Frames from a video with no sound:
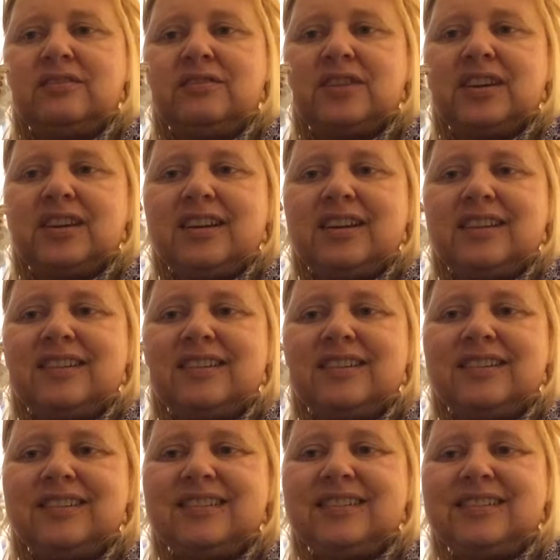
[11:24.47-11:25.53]
Okay,
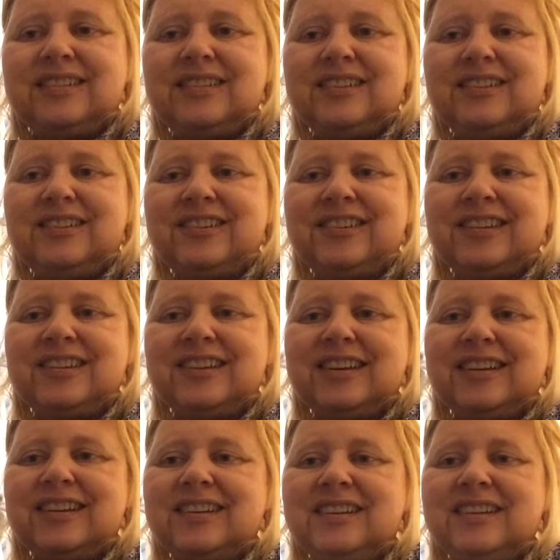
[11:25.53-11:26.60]
look at
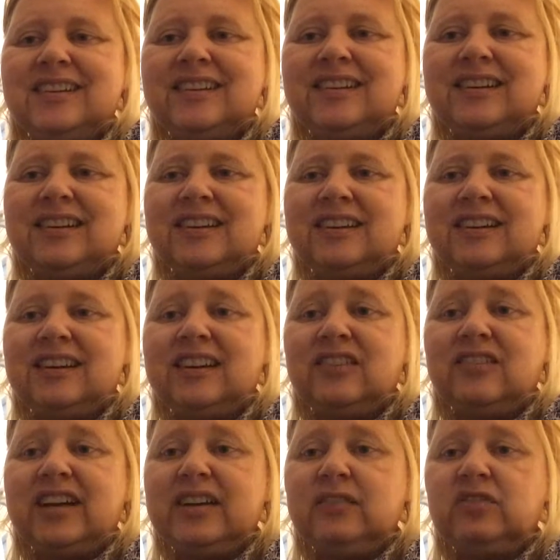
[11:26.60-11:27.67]
that.
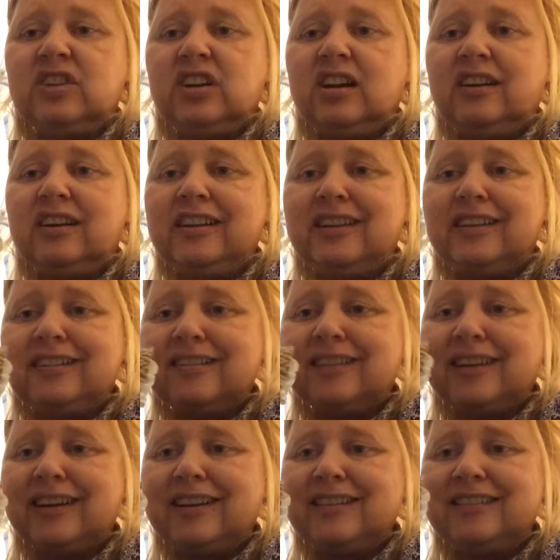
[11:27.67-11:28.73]
Now, how darling is
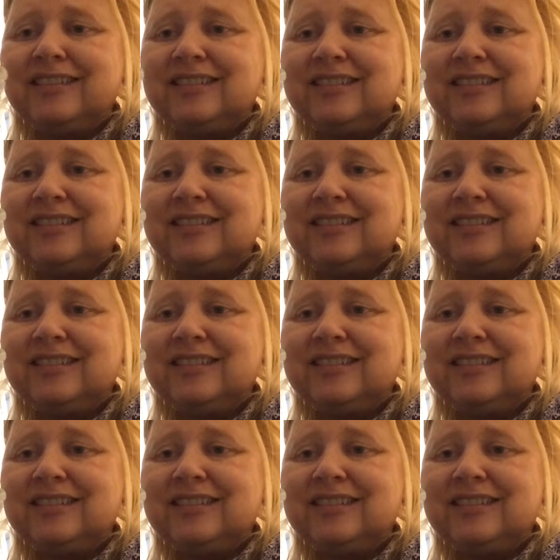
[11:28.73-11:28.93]
that?